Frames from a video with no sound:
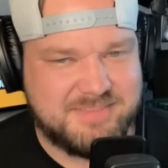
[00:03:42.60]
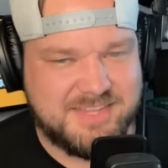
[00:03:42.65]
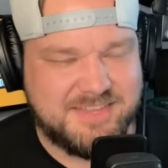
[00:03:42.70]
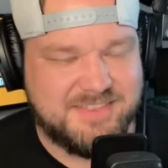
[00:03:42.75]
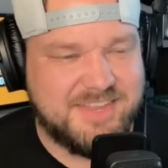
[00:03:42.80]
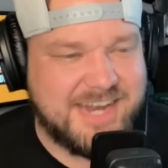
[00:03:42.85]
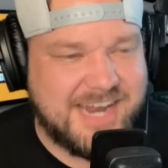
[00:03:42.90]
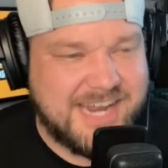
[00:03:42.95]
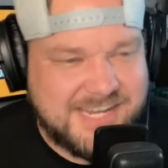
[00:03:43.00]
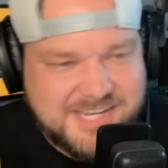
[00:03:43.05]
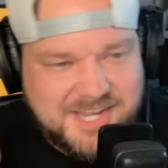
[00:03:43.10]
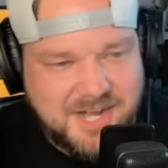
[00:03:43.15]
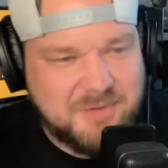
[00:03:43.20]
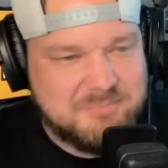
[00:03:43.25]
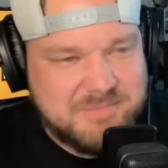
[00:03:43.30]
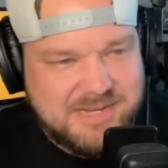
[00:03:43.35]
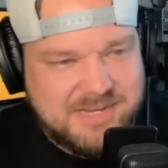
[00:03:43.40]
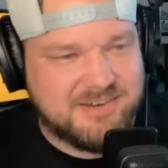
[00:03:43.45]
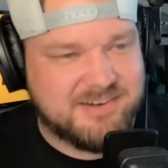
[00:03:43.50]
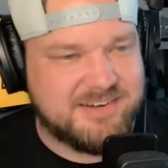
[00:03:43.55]
And then I
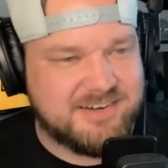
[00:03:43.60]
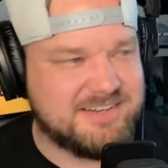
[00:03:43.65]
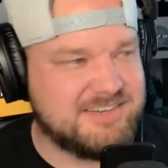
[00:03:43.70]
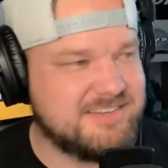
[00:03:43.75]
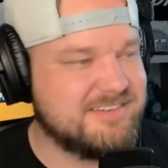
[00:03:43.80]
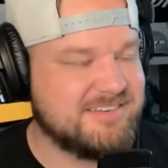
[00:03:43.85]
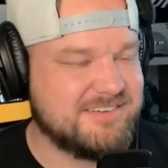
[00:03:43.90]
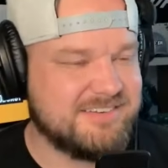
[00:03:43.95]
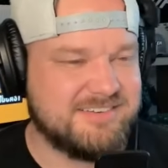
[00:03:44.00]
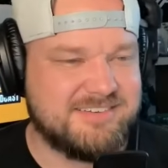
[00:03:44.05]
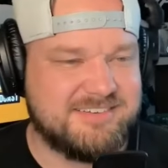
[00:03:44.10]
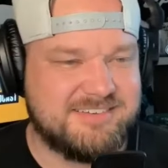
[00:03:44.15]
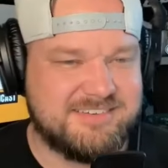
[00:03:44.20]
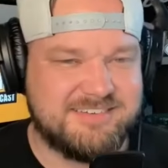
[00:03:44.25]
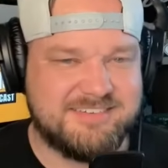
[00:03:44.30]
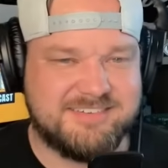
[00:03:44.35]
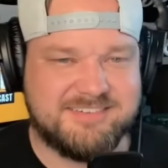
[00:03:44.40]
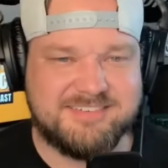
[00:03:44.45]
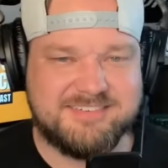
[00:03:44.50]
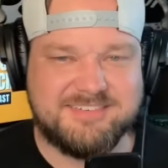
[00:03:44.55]
come here and
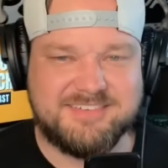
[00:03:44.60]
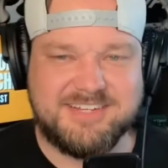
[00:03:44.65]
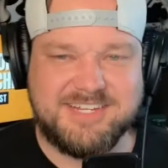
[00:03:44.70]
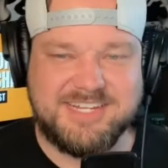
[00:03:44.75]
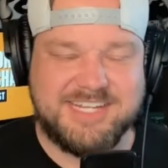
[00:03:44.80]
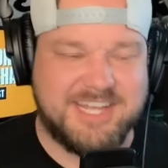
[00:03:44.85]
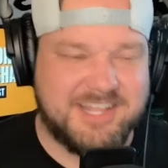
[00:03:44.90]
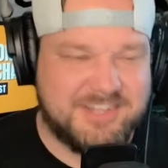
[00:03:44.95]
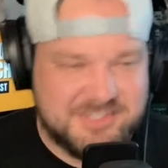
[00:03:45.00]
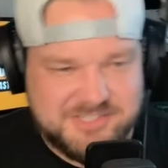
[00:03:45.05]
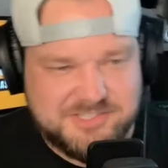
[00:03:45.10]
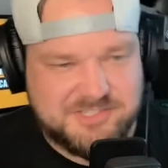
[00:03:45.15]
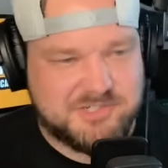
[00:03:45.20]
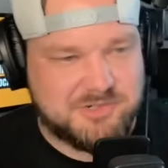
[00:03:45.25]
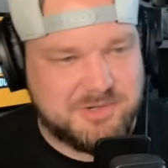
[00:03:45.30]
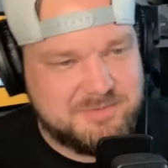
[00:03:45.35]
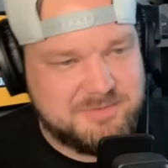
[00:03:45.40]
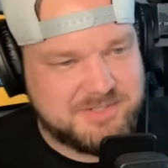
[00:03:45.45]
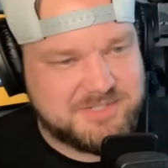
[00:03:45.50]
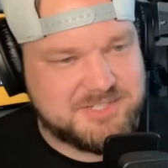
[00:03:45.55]
yell and
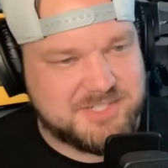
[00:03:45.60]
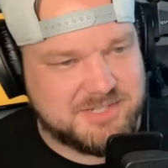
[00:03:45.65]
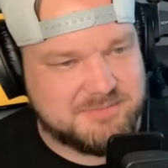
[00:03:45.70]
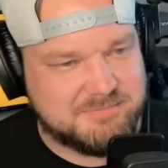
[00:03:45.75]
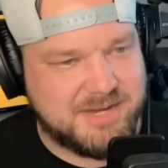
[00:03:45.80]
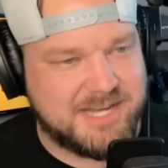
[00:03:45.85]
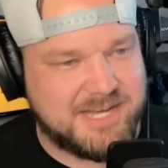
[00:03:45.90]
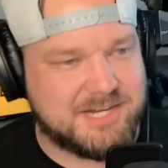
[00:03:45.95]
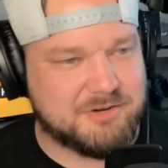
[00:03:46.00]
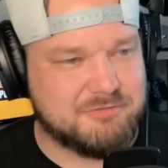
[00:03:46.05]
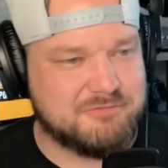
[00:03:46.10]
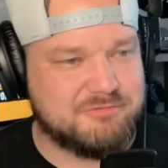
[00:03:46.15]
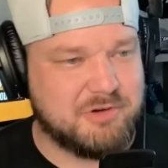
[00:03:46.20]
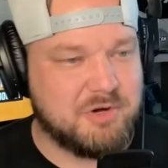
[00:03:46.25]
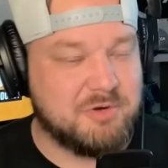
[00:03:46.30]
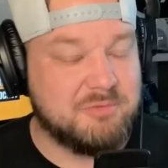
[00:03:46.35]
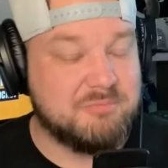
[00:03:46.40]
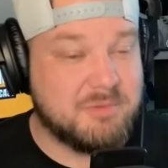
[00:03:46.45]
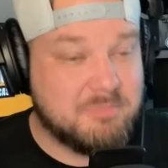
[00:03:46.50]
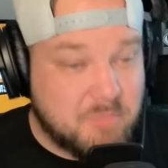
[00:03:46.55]
scream into the
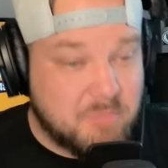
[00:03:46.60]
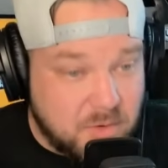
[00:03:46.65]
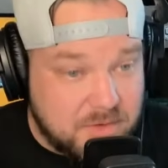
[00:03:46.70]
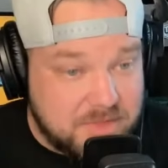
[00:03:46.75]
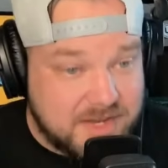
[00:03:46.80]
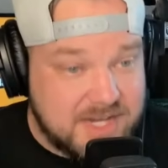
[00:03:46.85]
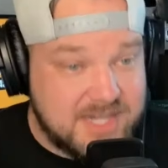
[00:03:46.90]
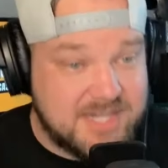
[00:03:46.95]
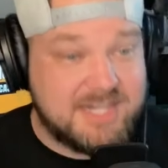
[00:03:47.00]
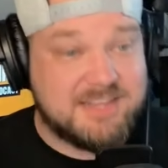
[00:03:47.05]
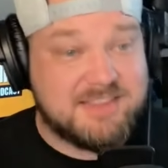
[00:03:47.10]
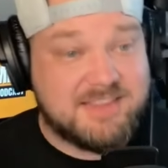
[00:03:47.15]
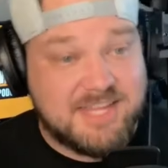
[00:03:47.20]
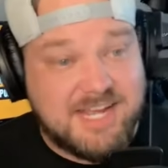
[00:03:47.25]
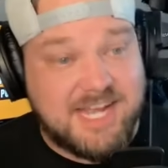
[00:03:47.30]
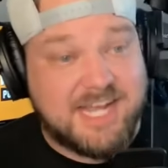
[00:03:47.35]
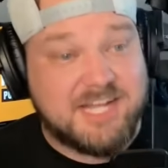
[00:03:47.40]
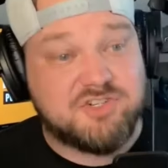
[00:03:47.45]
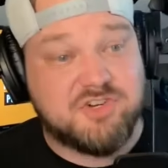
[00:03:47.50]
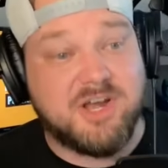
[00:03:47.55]
microphone. But more than
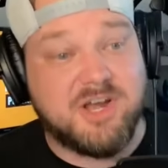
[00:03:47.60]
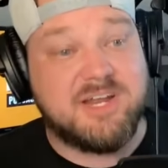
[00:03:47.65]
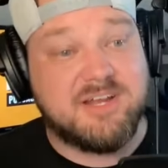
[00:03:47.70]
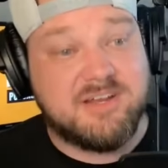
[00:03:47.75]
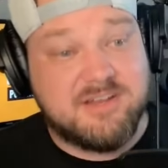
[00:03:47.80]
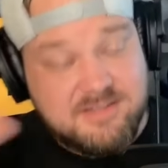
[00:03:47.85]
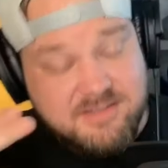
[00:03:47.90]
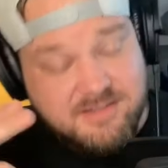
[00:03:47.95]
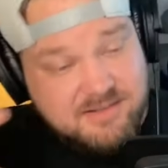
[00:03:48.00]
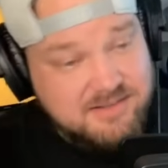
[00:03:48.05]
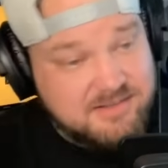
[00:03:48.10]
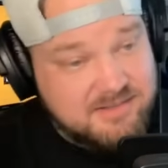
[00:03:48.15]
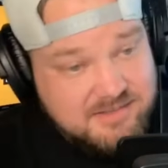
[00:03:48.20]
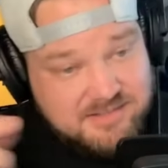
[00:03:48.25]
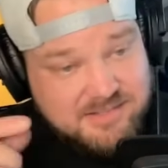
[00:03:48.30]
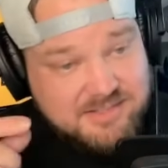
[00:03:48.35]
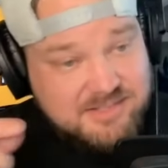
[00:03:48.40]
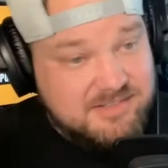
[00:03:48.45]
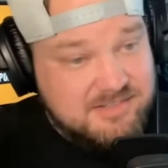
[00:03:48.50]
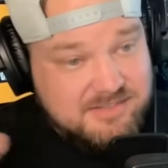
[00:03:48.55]
anything, I try to
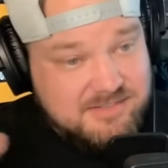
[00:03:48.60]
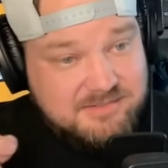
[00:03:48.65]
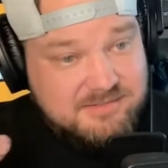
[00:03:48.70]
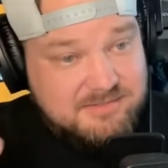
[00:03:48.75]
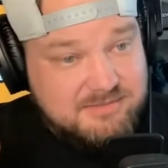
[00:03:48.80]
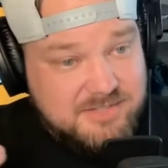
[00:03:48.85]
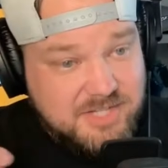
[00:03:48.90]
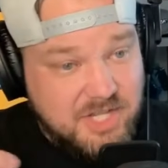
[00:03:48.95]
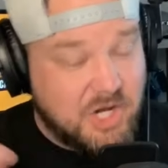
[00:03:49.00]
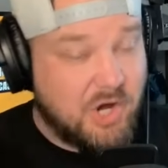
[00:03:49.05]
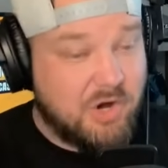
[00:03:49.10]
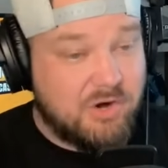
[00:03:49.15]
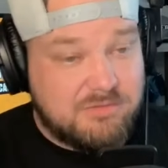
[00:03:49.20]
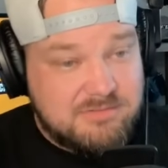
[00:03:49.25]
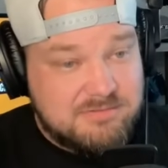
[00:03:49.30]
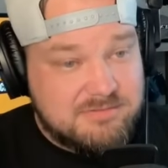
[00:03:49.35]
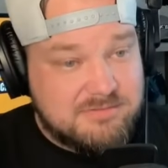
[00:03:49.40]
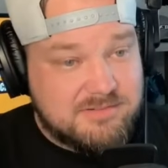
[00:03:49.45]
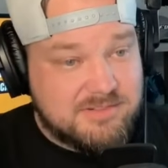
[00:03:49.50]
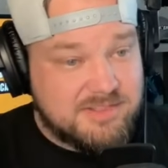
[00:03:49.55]
you
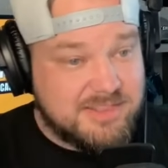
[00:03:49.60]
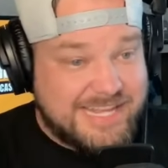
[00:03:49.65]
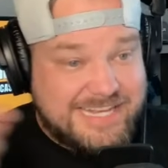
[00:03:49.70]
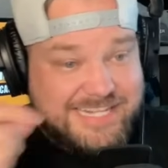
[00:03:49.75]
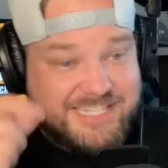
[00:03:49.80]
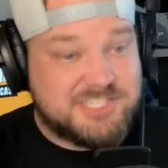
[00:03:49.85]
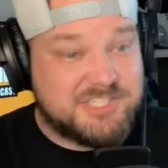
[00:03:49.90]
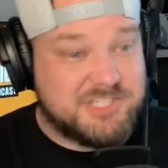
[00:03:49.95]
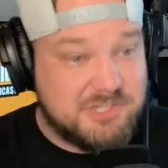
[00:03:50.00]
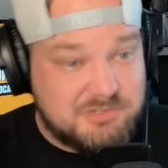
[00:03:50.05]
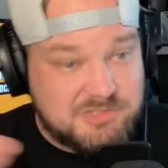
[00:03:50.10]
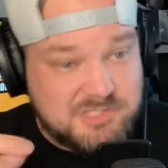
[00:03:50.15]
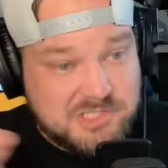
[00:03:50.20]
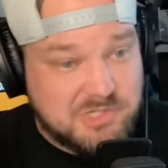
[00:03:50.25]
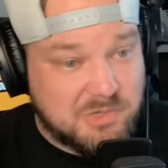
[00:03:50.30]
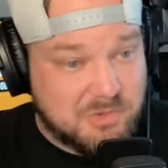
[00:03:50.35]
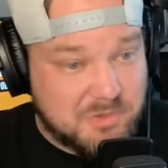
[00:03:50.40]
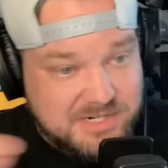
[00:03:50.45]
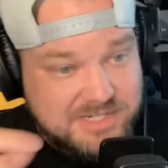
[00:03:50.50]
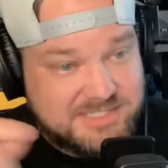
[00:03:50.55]
know, lace those
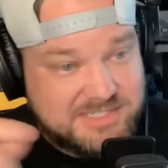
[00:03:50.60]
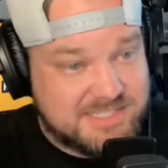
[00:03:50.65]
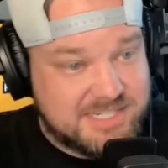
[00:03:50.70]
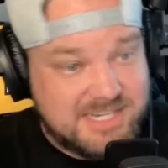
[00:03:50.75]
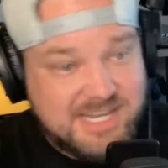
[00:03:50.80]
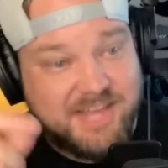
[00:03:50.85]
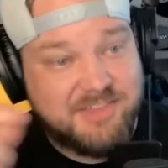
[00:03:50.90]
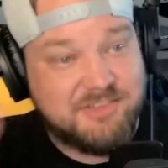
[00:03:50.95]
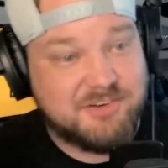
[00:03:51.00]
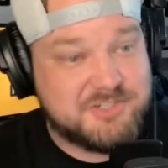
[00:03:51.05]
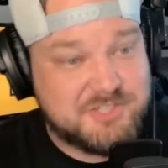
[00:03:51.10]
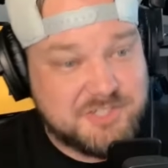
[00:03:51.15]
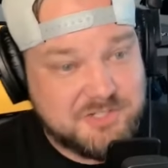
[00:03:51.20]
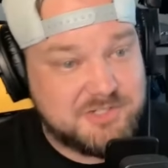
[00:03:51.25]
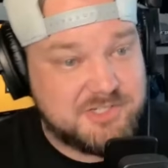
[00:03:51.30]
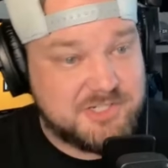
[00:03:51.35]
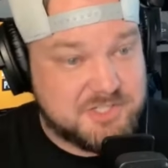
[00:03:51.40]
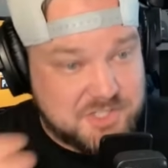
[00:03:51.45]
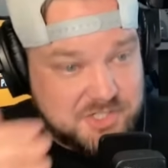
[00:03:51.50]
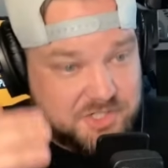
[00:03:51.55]
stories together to
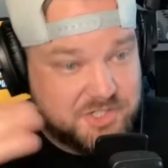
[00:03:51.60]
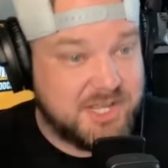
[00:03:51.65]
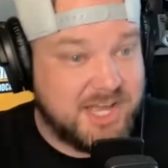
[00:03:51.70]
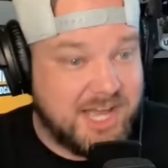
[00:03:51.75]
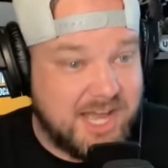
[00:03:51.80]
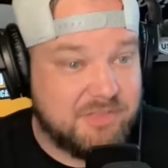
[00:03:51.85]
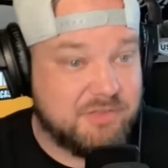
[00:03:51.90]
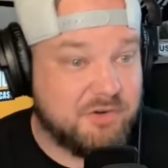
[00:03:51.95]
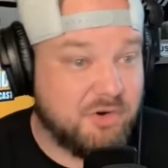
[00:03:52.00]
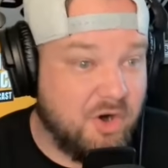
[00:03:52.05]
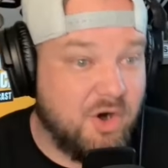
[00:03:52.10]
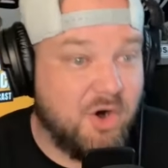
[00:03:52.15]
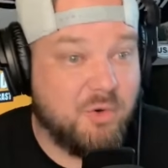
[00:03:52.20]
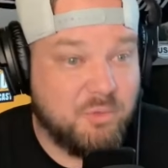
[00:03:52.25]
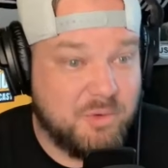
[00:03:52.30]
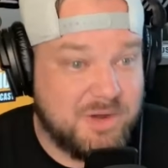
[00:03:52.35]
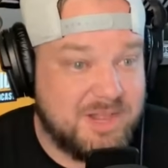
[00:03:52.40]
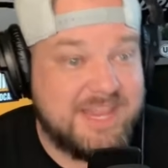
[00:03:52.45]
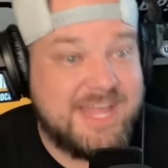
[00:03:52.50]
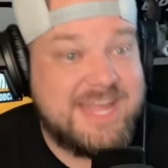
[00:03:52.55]
you to show you how they're
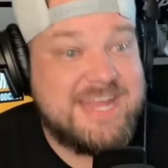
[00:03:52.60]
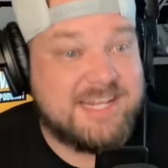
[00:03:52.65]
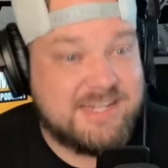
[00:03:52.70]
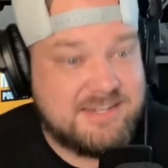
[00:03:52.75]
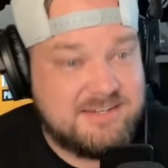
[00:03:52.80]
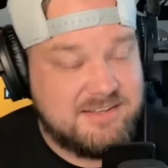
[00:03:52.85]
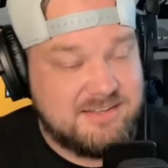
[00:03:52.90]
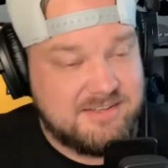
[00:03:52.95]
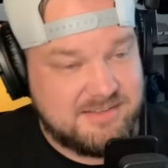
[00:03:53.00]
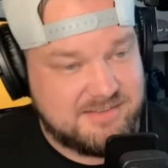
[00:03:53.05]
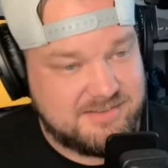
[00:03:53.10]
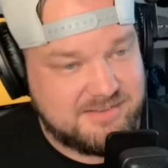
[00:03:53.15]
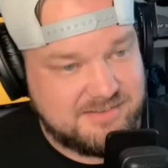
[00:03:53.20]
all related